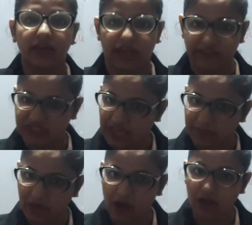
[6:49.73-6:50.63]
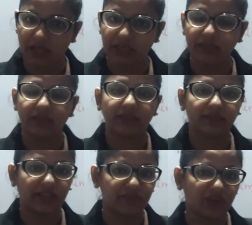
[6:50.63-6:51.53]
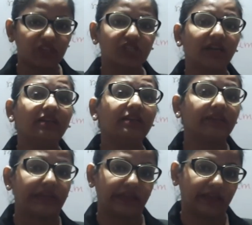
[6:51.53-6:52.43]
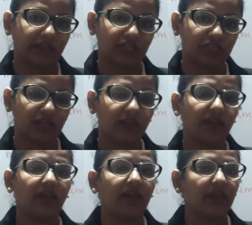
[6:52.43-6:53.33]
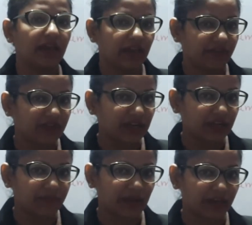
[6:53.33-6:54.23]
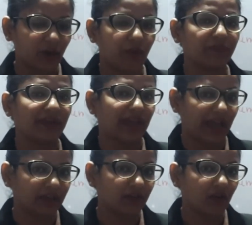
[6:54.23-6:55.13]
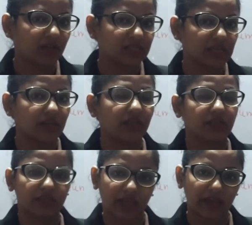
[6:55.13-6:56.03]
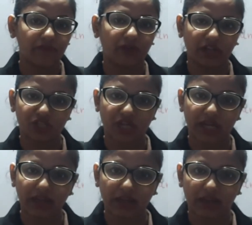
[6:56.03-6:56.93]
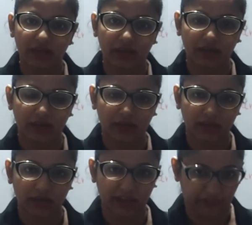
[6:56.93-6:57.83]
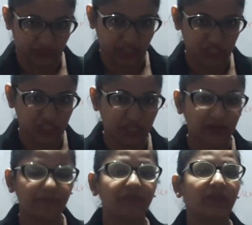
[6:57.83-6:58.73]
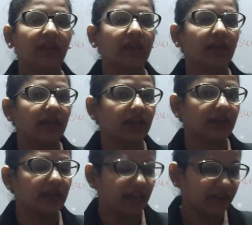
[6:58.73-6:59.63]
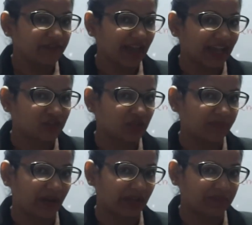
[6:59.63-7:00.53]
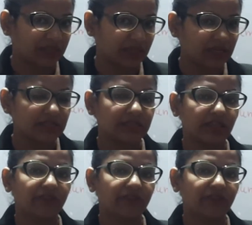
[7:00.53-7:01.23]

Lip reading: If semicolon, then function declaration. If curly bracket opening and closing, then function definition. If actual parameters,